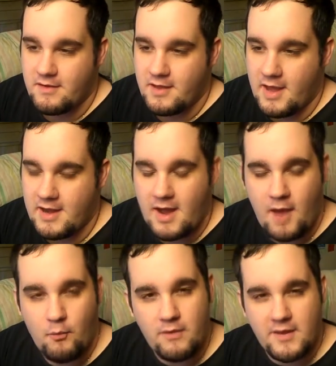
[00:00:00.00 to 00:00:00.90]
And
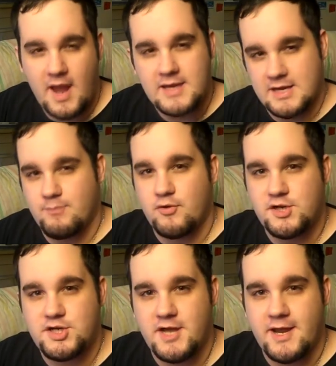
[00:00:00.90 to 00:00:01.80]
one thing I did
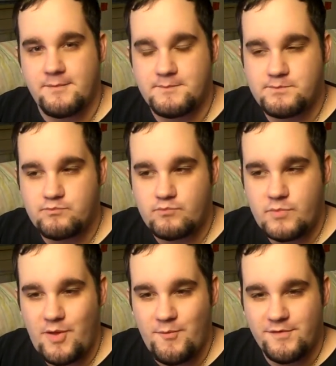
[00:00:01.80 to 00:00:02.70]
appreciate
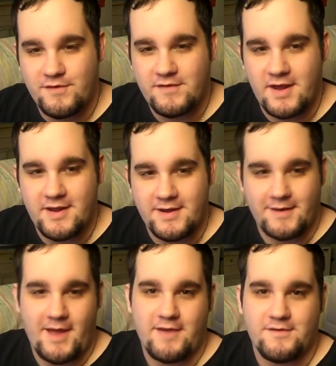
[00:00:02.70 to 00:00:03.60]
was he said in
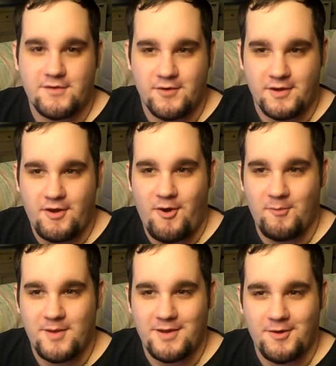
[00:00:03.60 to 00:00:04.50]
class he's going to call
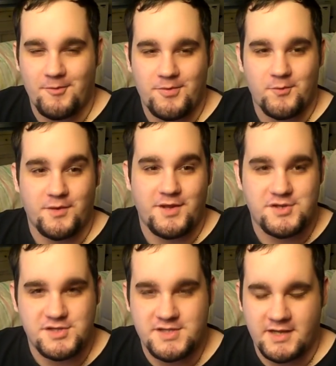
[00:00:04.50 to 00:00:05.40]
me, the
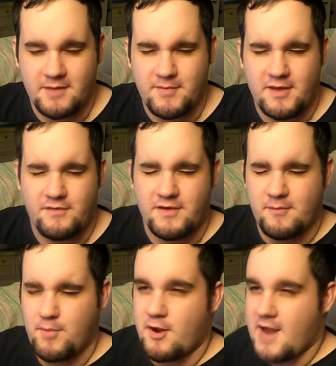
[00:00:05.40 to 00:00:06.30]
religious zealot, because he
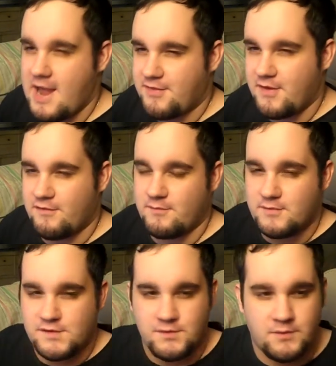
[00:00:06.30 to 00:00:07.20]
compared atheism
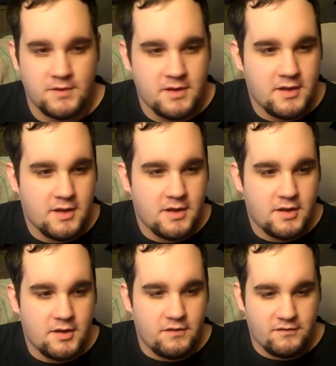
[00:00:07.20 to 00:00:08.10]
to
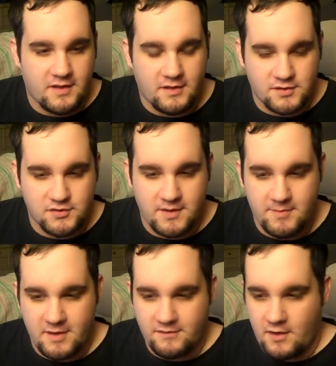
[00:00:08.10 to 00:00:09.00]
zealotry,
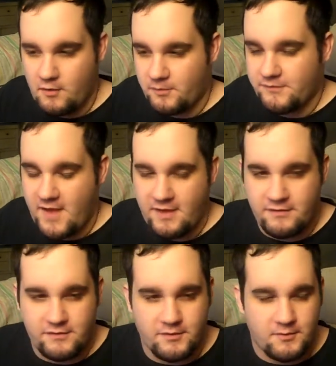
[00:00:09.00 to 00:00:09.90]
because I hold
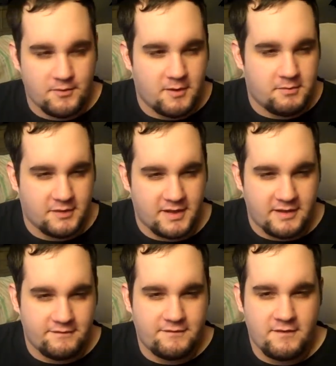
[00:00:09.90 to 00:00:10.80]
fast to a
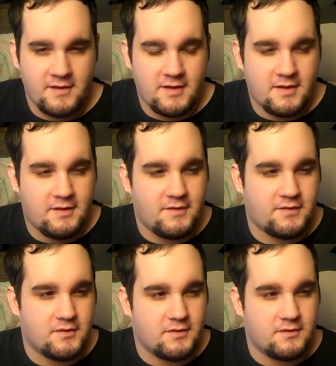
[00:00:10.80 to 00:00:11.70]
belief
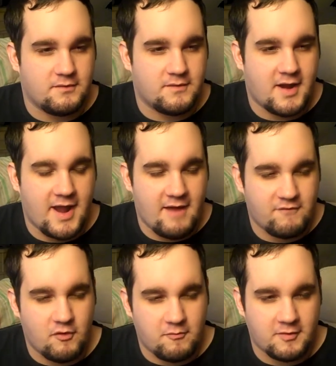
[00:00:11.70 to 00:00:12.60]
that I have
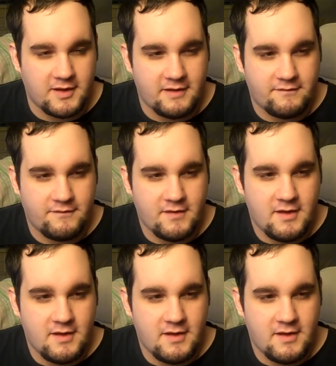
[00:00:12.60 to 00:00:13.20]
no belief,